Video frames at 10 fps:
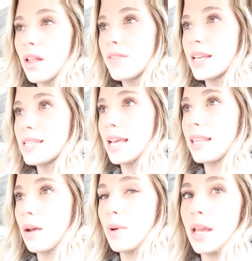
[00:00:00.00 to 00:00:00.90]
all of that
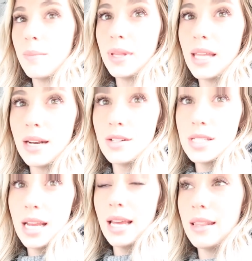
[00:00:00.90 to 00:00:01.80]
said, like we completely
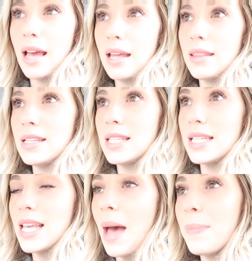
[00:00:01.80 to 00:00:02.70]
understand that these
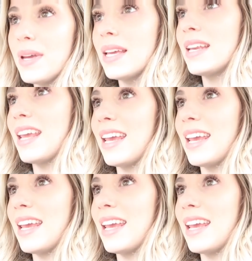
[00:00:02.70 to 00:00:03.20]
things happen